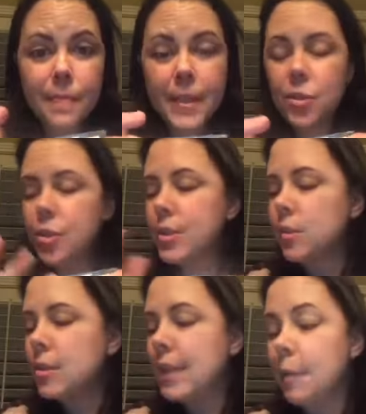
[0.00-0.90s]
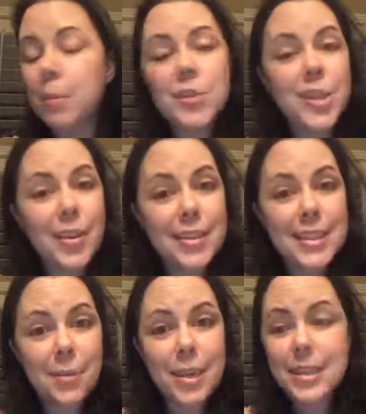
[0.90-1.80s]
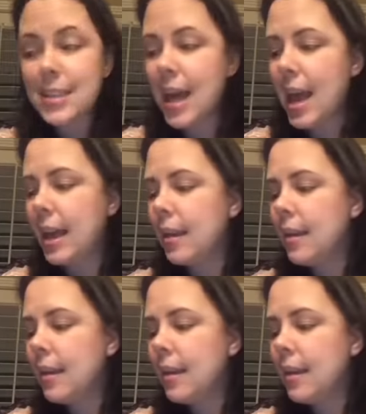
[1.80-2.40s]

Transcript: These are just little samples so you can see what it's like.